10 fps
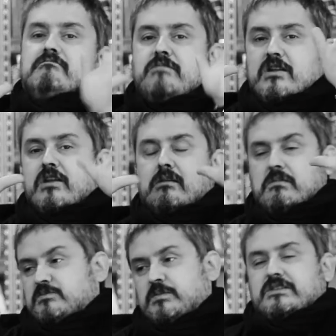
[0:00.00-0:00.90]
very
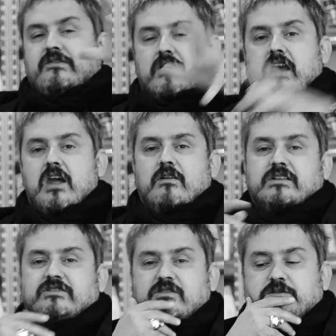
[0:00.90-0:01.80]
specific
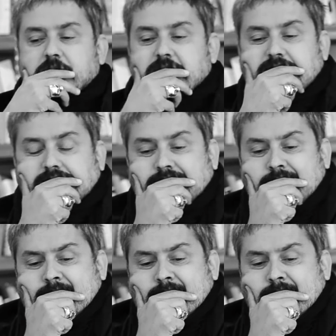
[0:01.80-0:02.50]
areas of expertise.